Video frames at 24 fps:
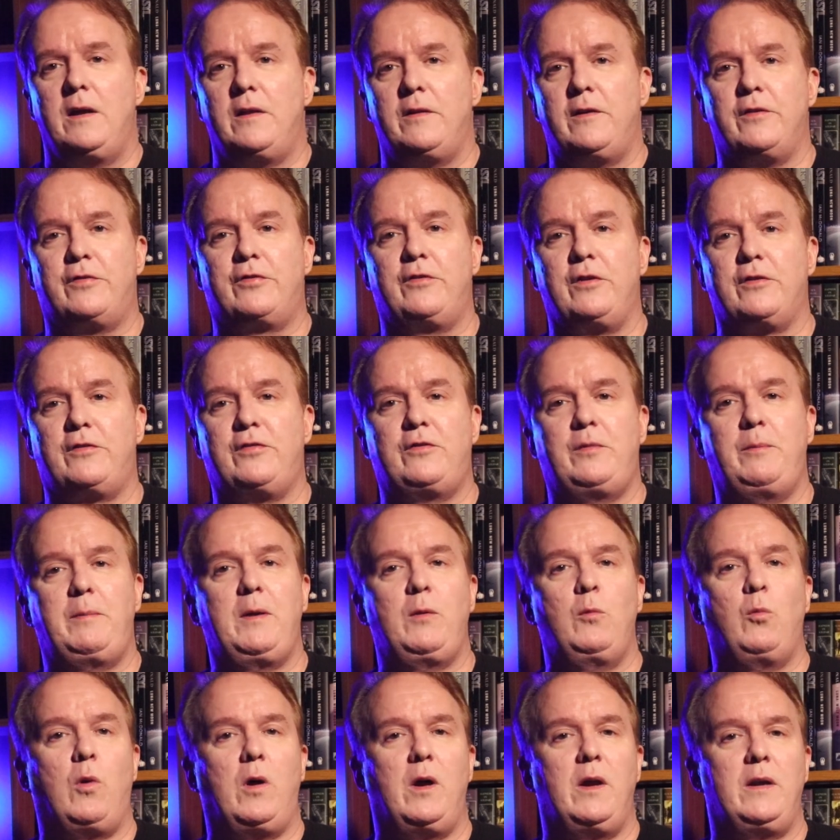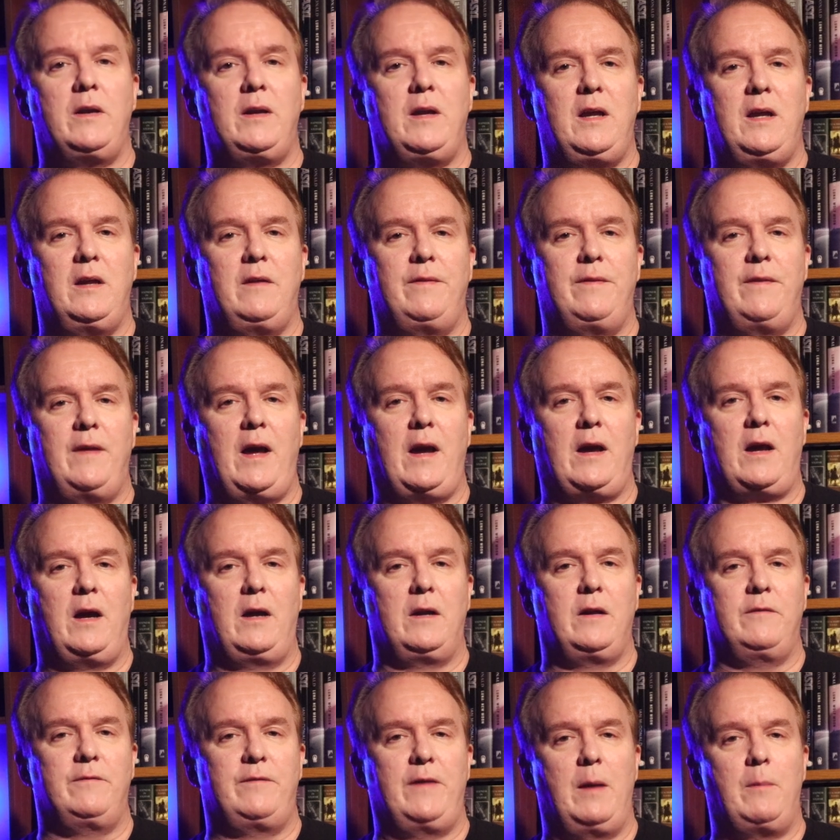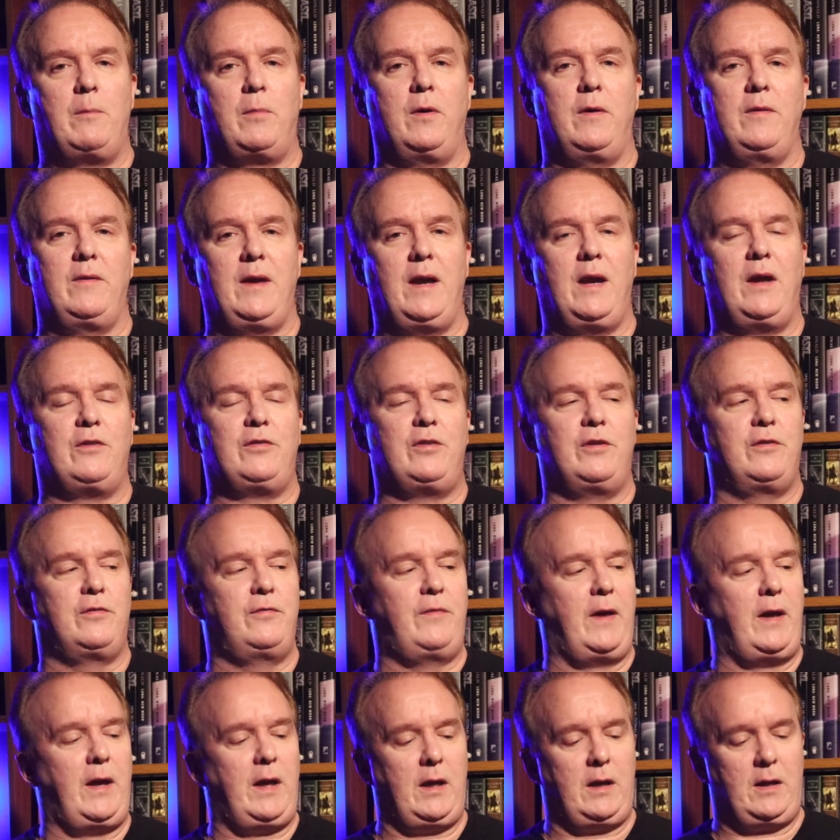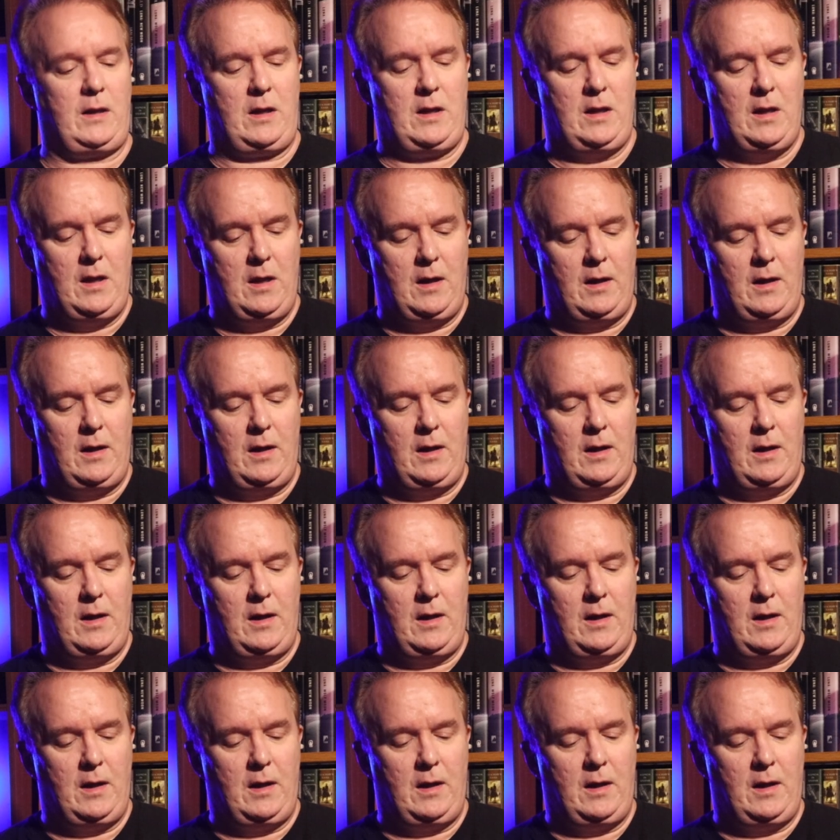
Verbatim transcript: This looks to be one in that kind of Ember in the Ashes vein.